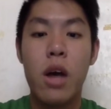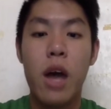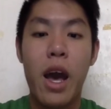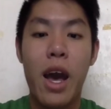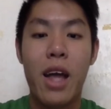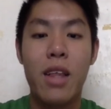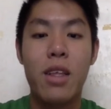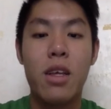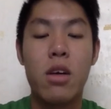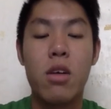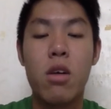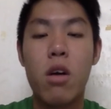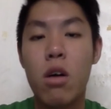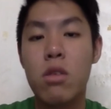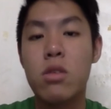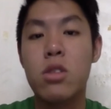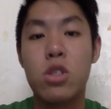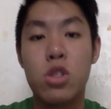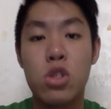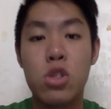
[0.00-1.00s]
and it
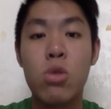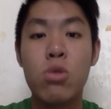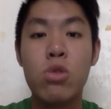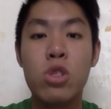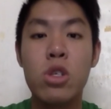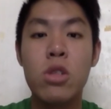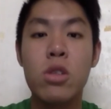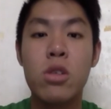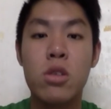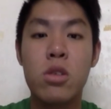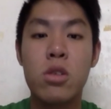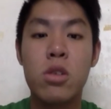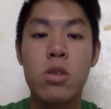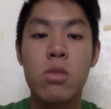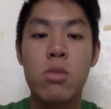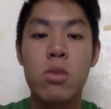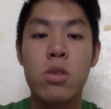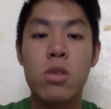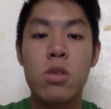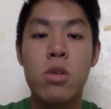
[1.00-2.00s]
caused social
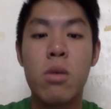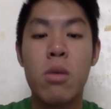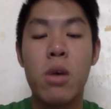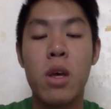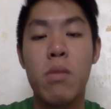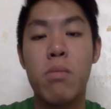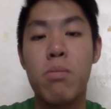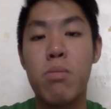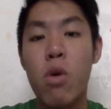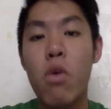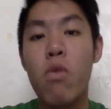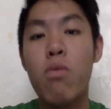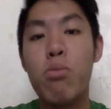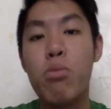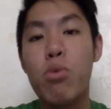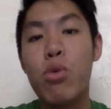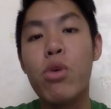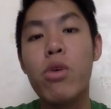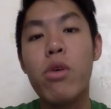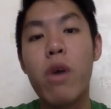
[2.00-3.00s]
disturbance in both
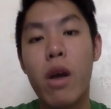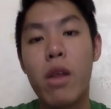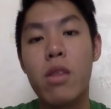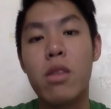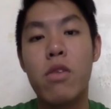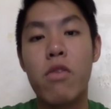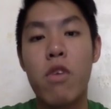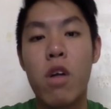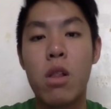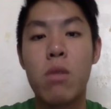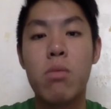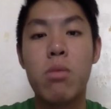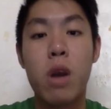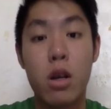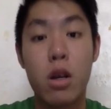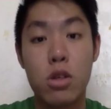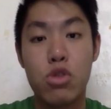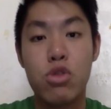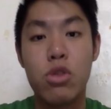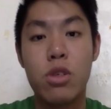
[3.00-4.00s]
poor and developed
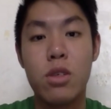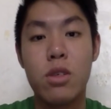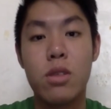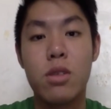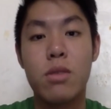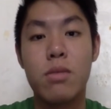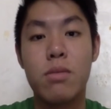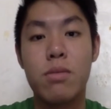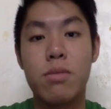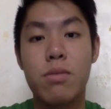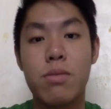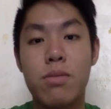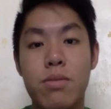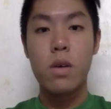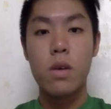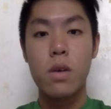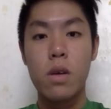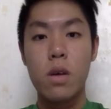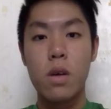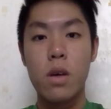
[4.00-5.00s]
countries.
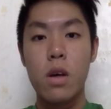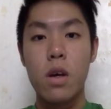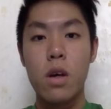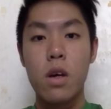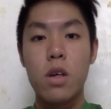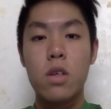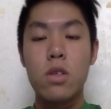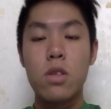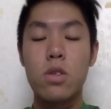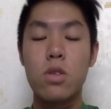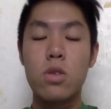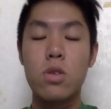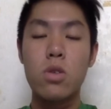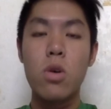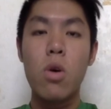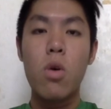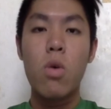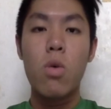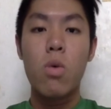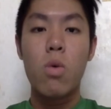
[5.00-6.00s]

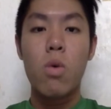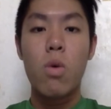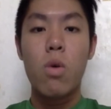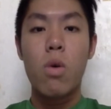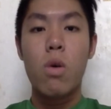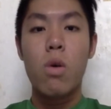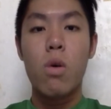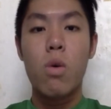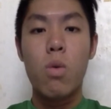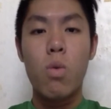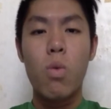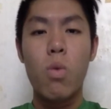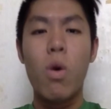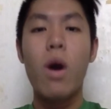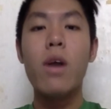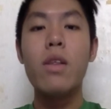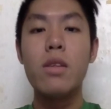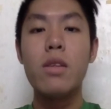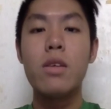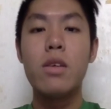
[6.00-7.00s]
So,
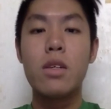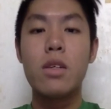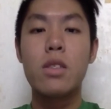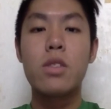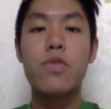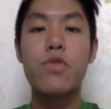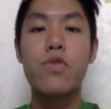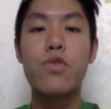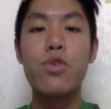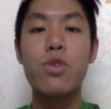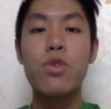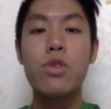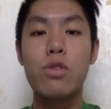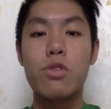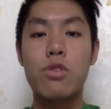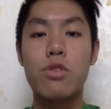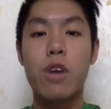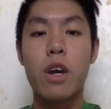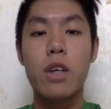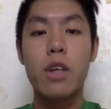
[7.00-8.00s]
what is food
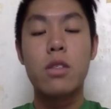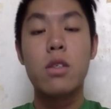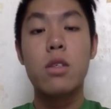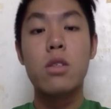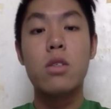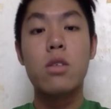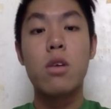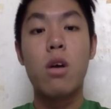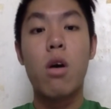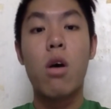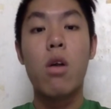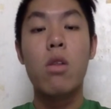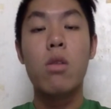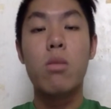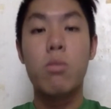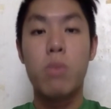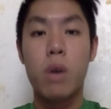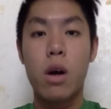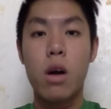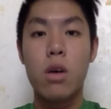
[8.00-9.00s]
crisis all
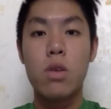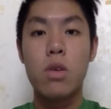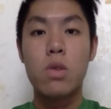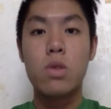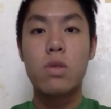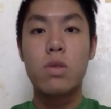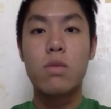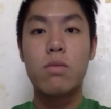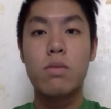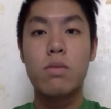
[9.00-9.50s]
about?